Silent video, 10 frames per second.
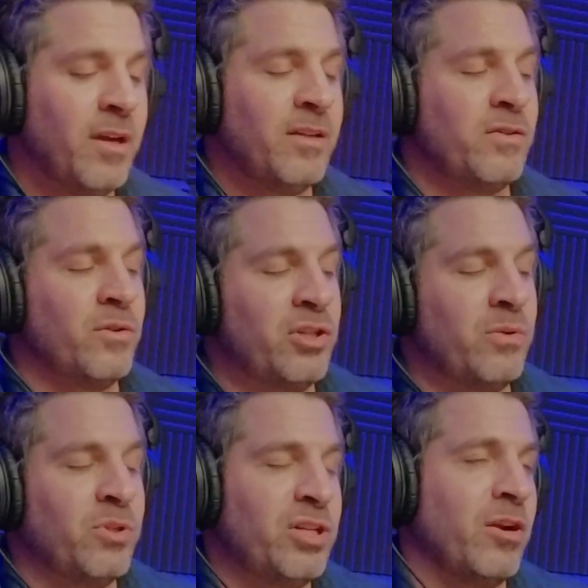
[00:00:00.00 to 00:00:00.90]
And so she
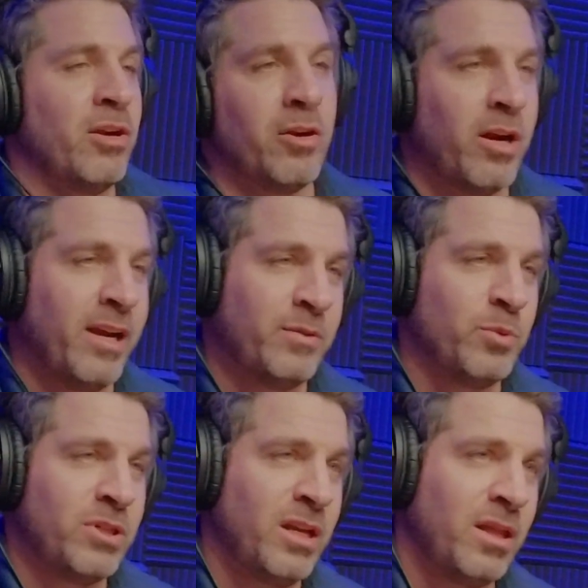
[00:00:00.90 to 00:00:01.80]
was sharing her
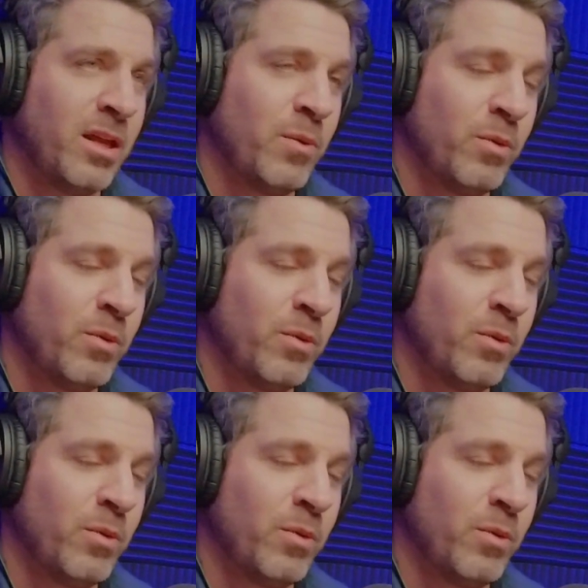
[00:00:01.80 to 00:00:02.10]
expertise